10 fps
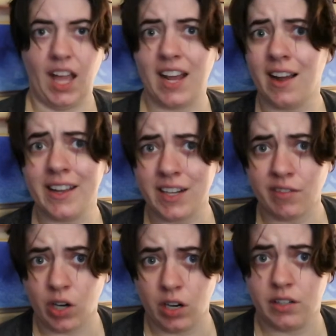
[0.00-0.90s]
and I had
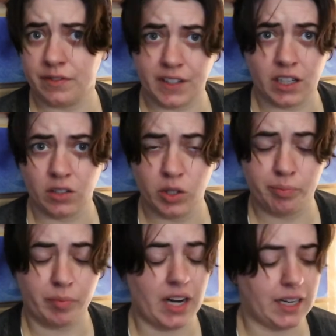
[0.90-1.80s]
never heard of finger
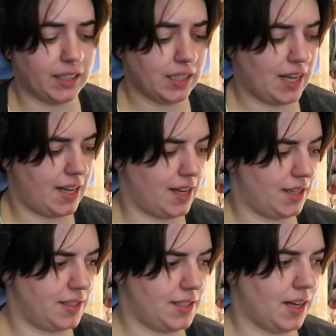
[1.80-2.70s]
loop braiding,
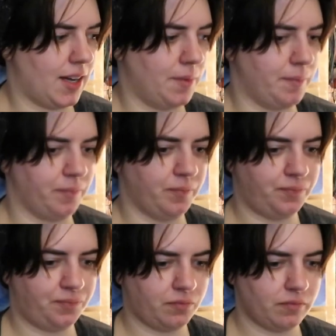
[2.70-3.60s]
and um,
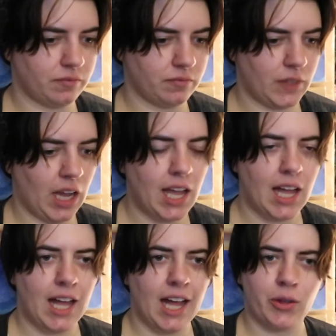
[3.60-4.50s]

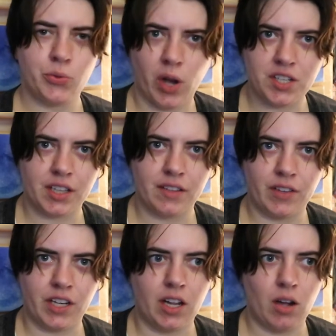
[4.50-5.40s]
I was watching the
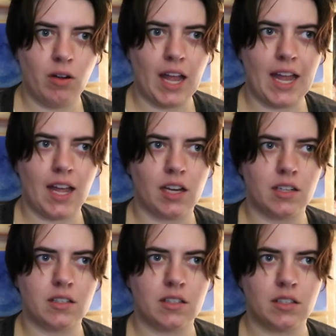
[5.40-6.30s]
video
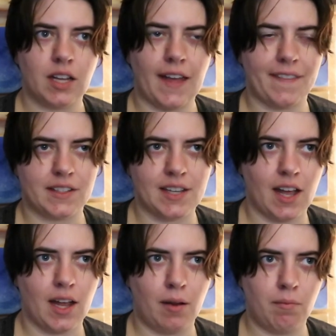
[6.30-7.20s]
and at the
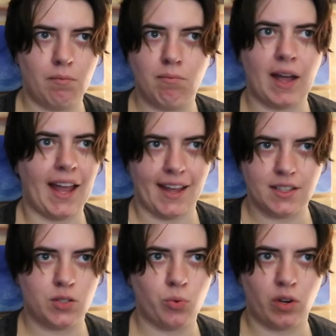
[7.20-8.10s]
time my
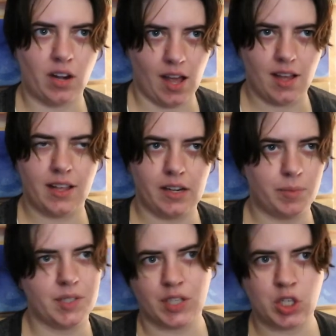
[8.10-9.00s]
hands were not in a
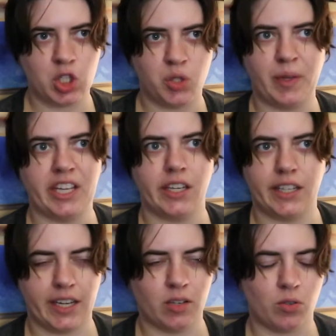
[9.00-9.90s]
position to be
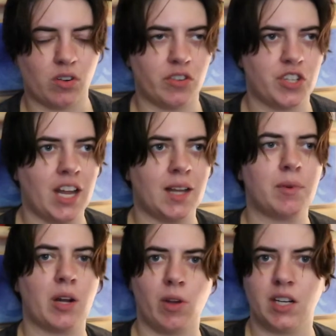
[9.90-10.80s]
knitting or crocheting,
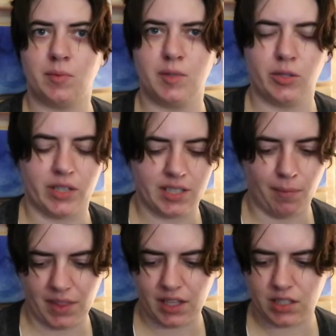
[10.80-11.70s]
but I wanted to be doing
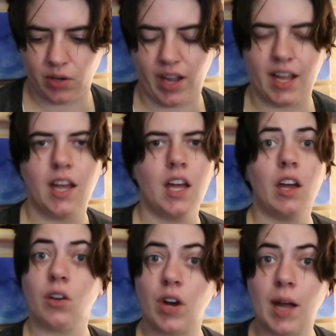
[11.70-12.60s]
something, so I
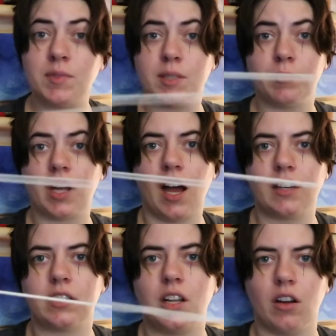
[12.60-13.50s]
grabbed some
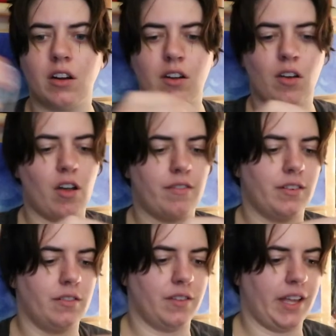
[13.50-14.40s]
cotton yarn off
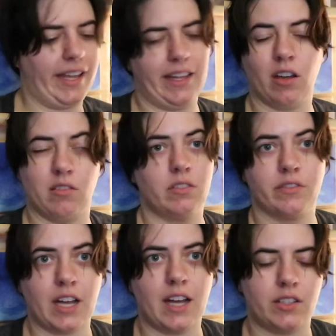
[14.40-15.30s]
of a cone
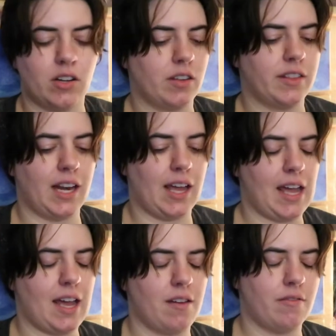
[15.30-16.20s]
of cotton yarn that I
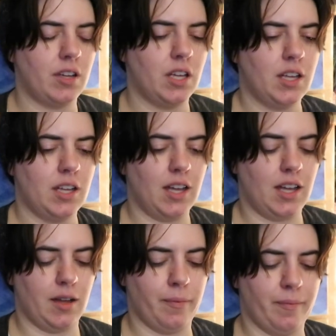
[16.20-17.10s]
have
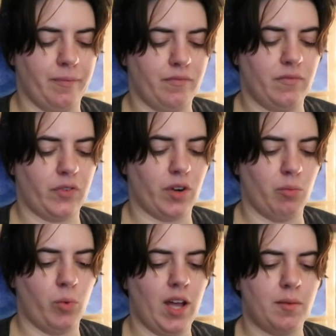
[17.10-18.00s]
um,
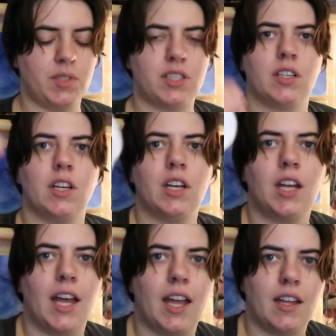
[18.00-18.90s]
from Webs,
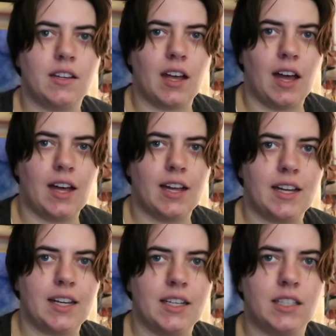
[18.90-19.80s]
and
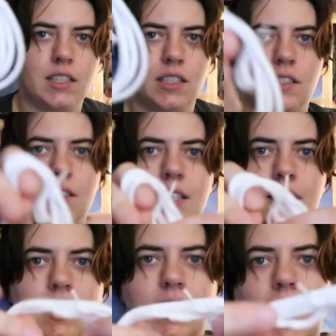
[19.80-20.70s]
I
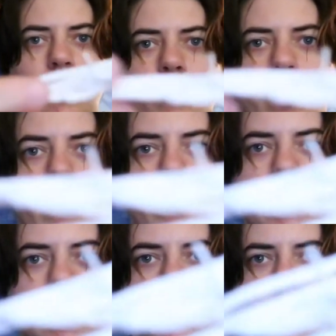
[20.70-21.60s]
did, I don't know if
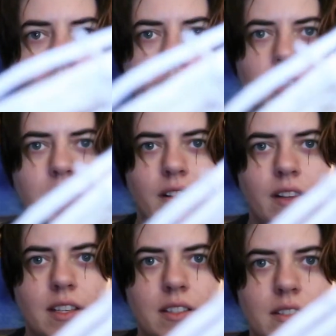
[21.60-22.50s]
it's going to focus on
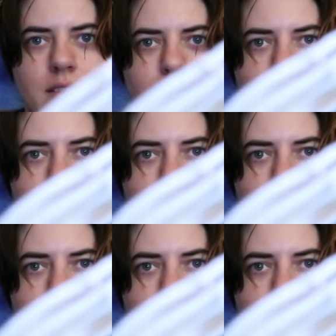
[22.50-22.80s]
this,